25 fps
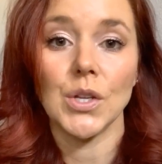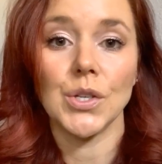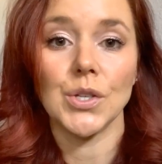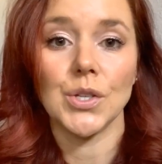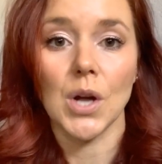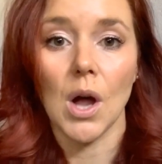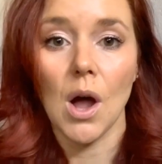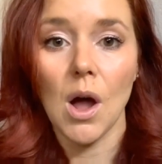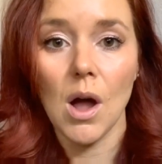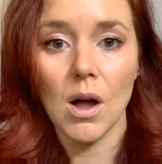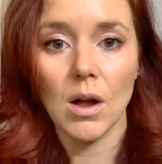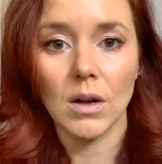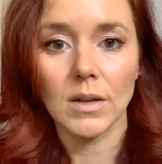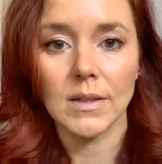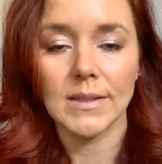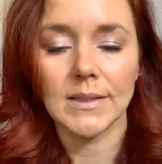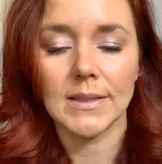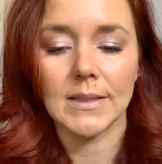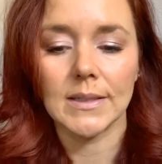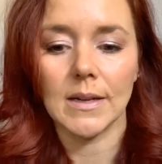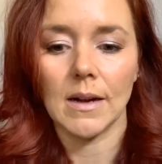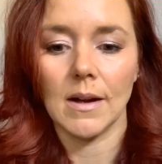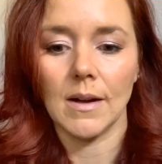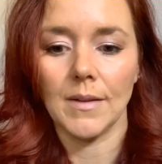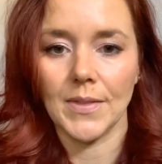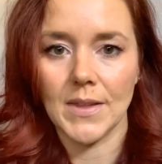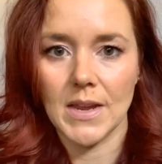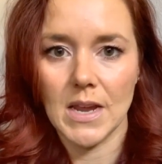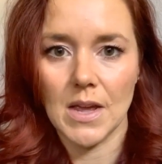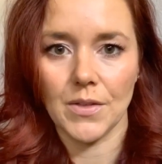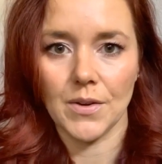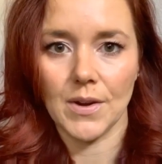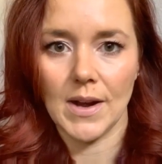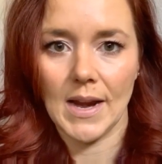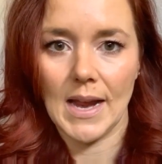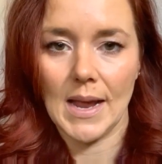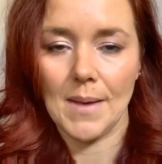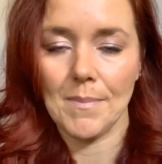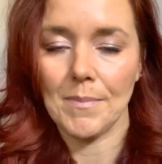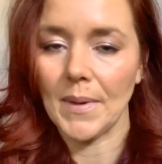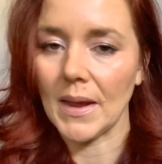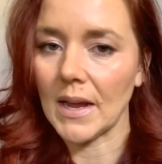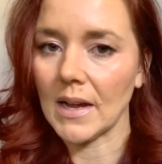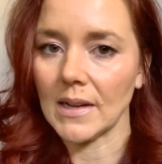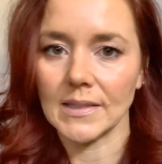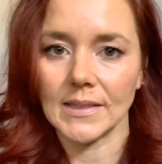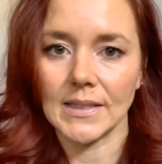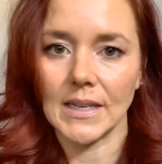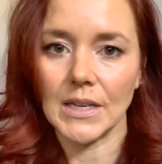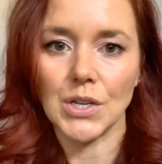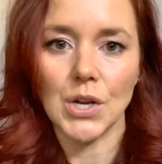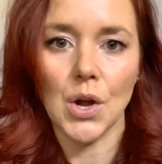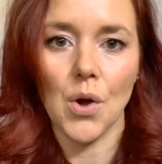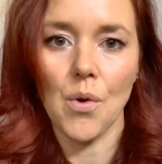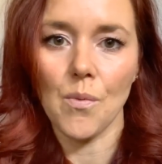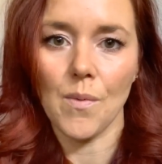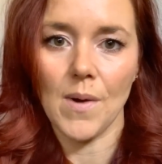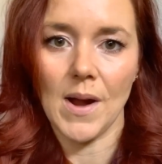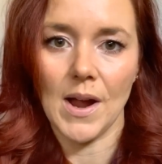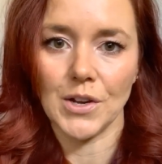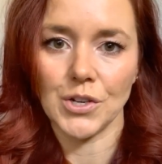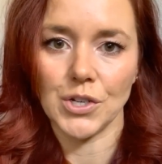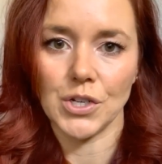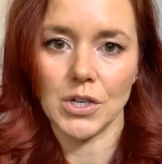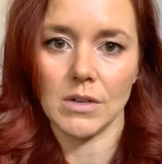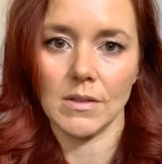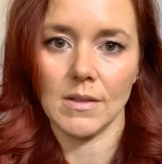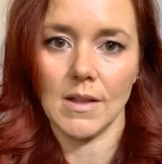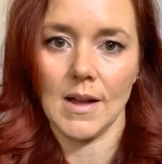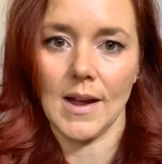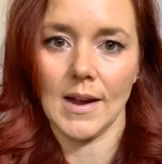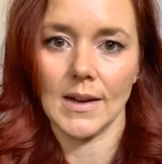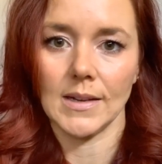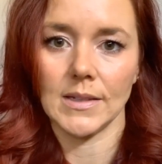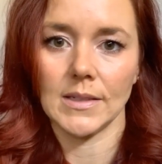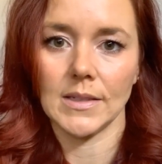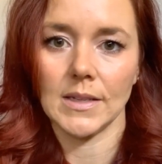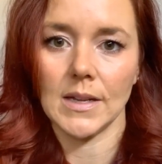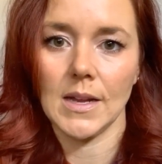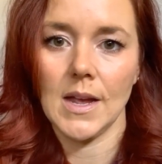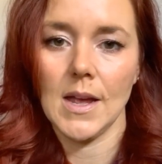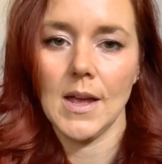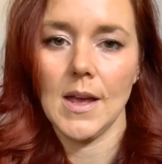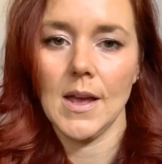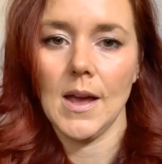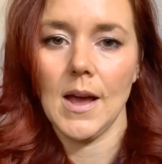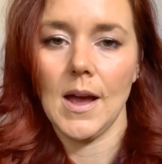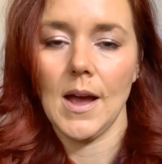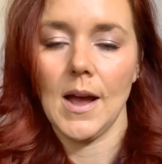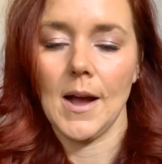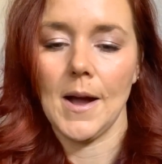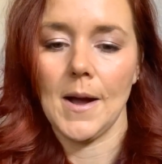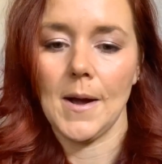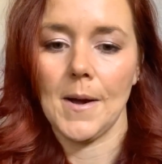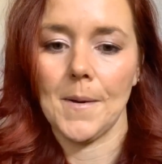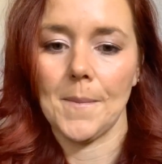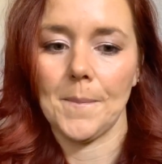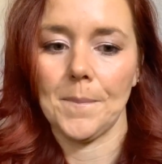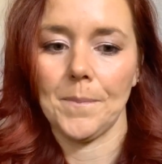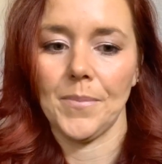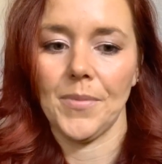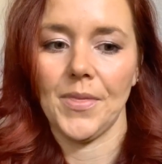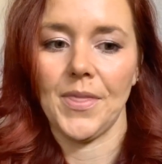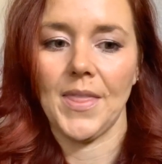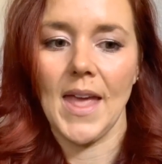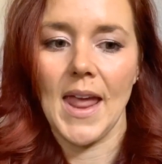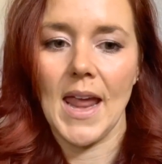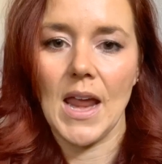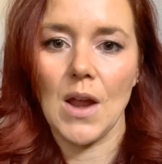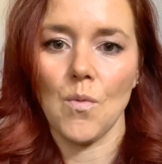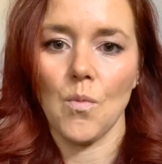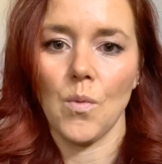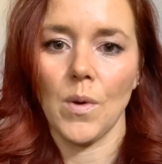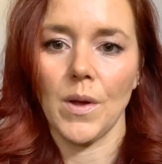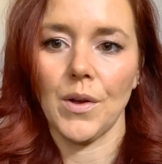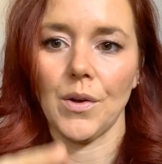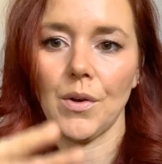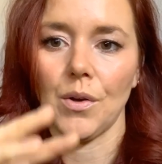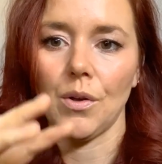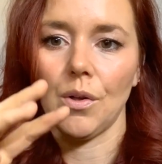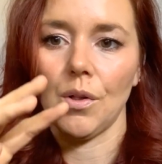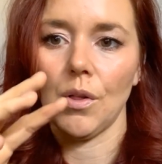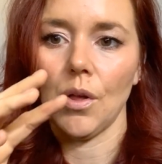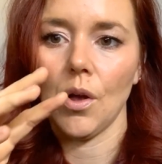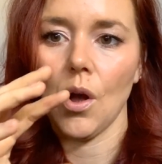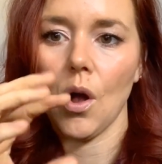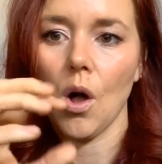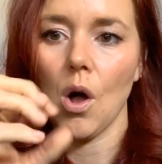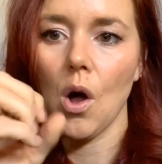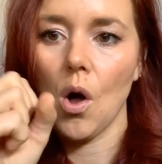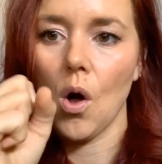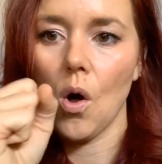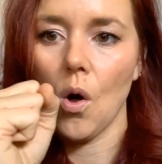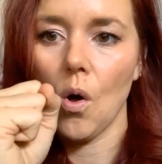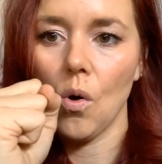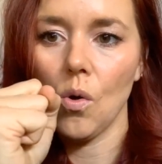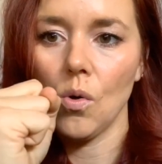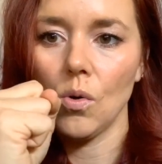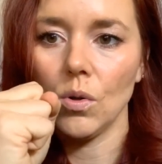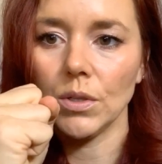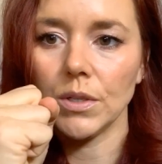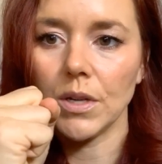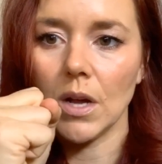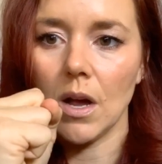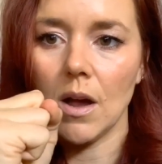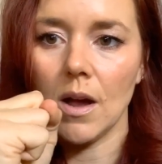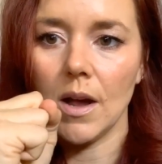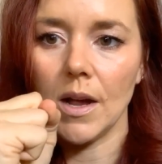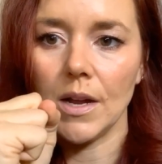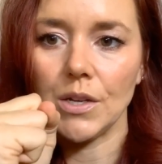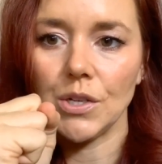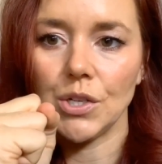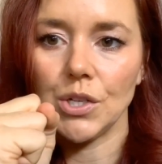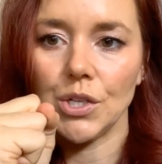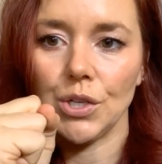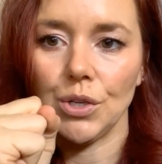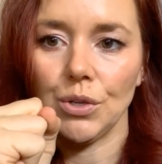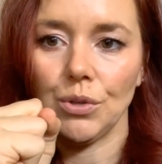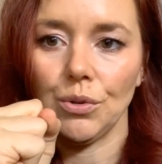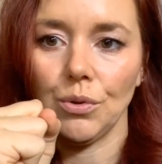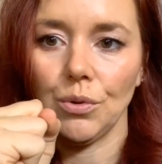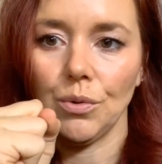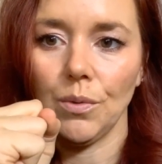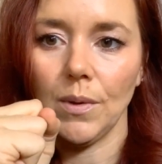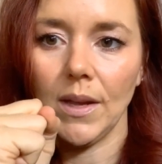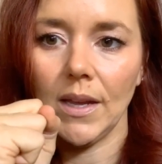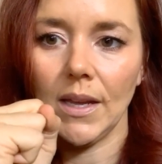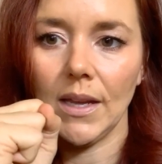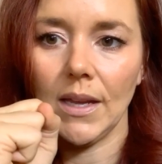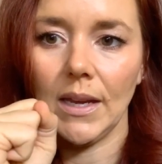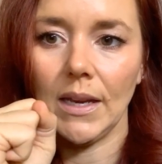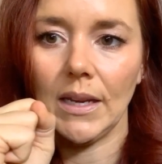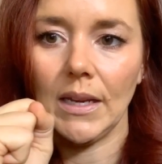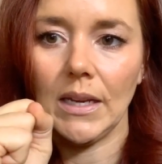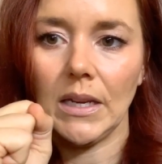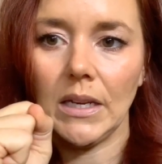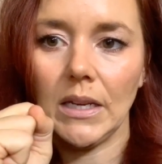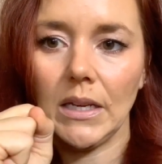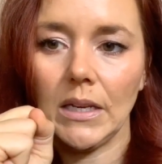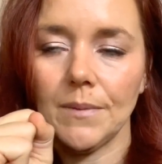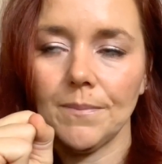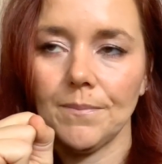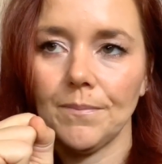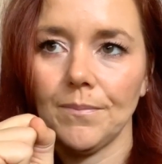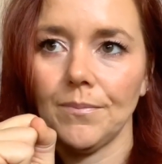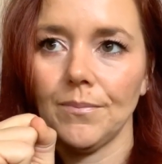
Dogs, on the other hand, because they don't rationalize, um, they will hold on to any,